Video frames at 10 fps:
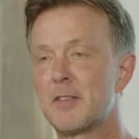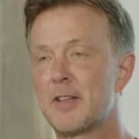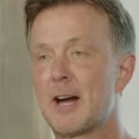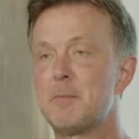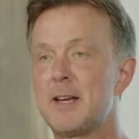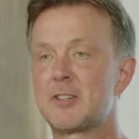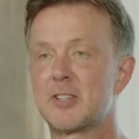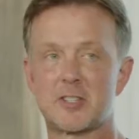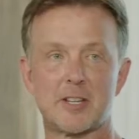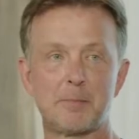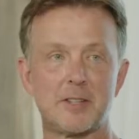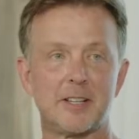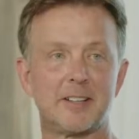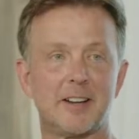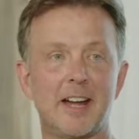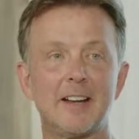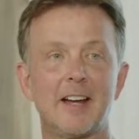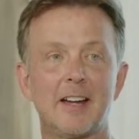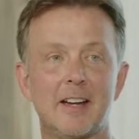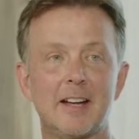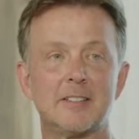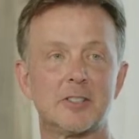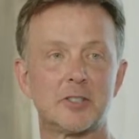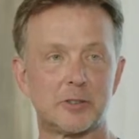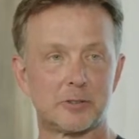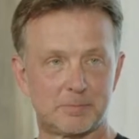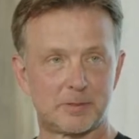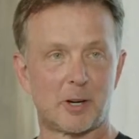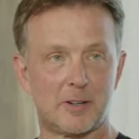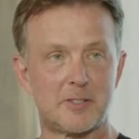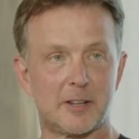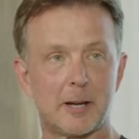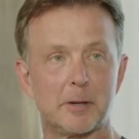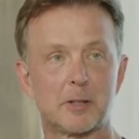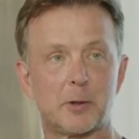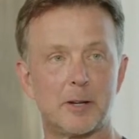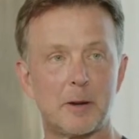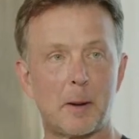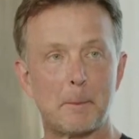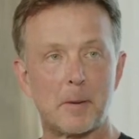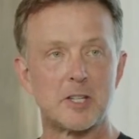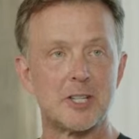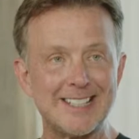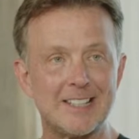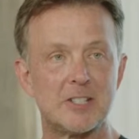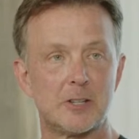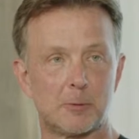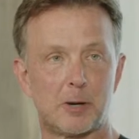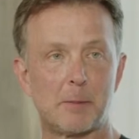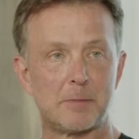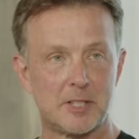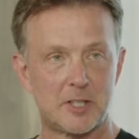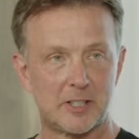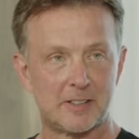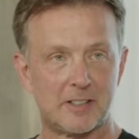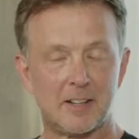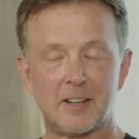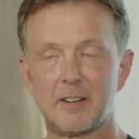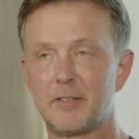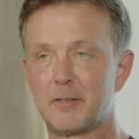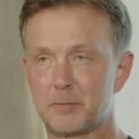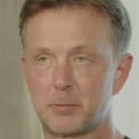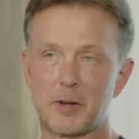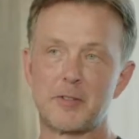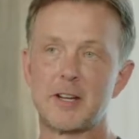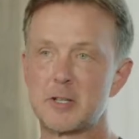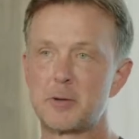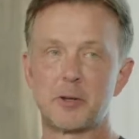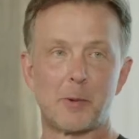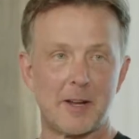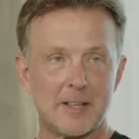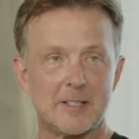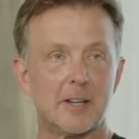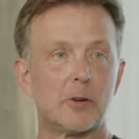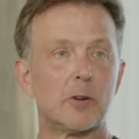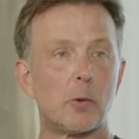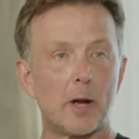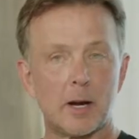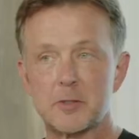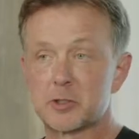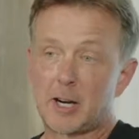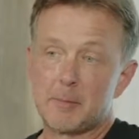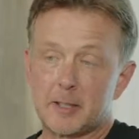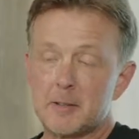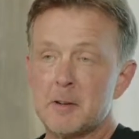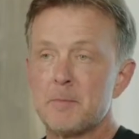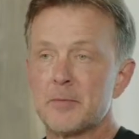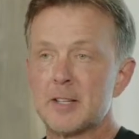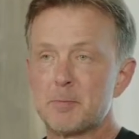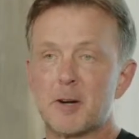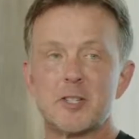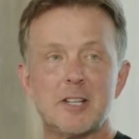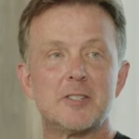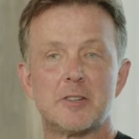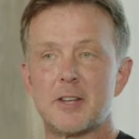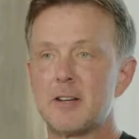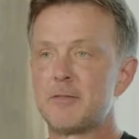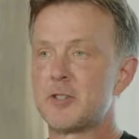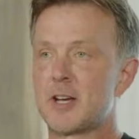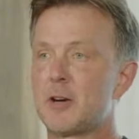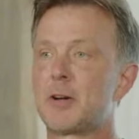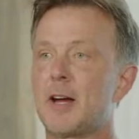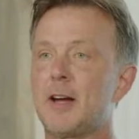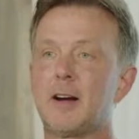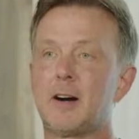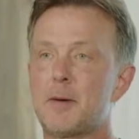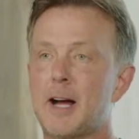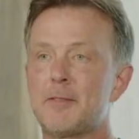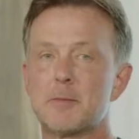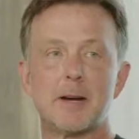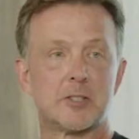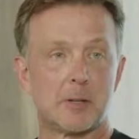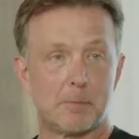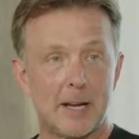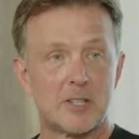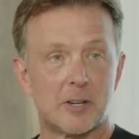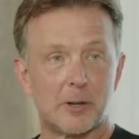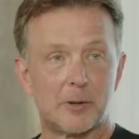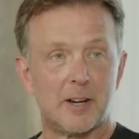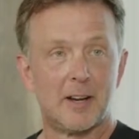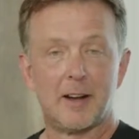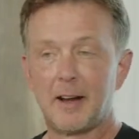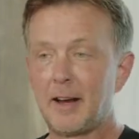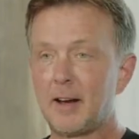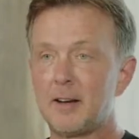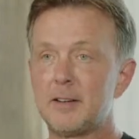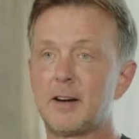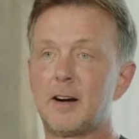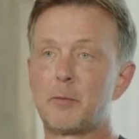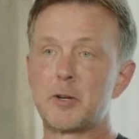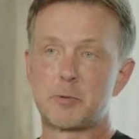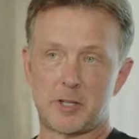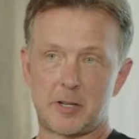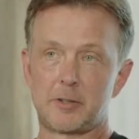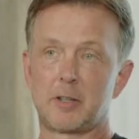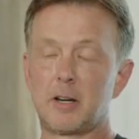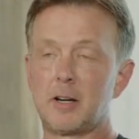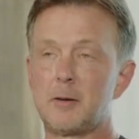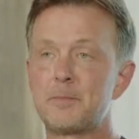That makes accepting a digital currency like Bitcoin a much easier proposition. Whether they do it the way they did or the way I'm describing, it's much easier than if you say, okay, I have the Mexican peso, and which was another,